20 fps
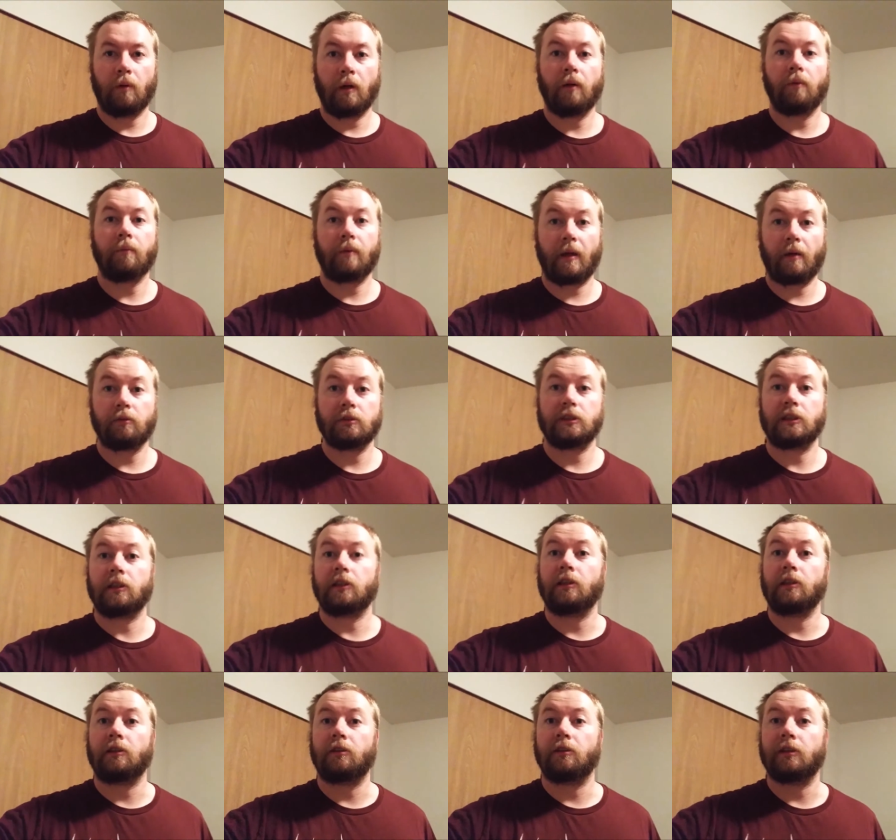Well, that was
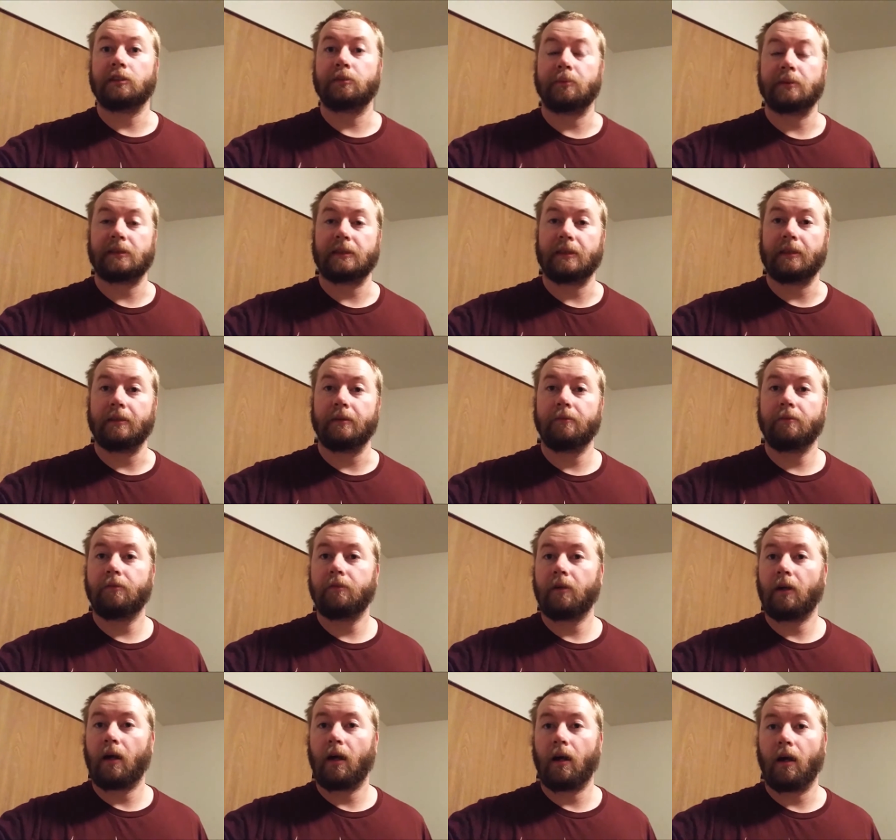a good Christmas
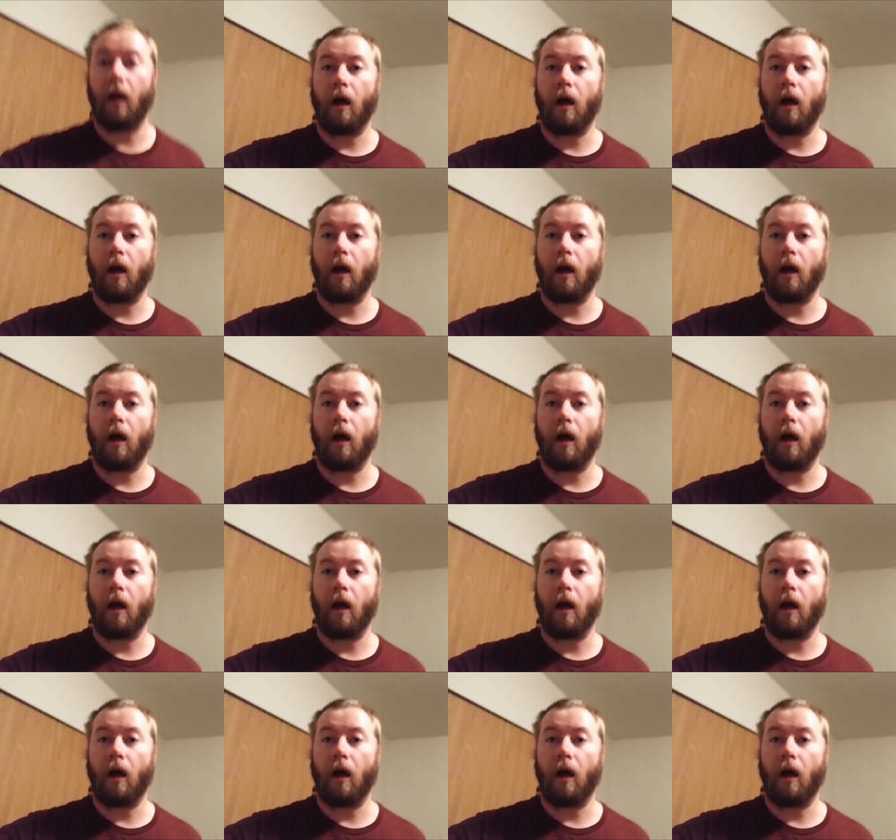Eve.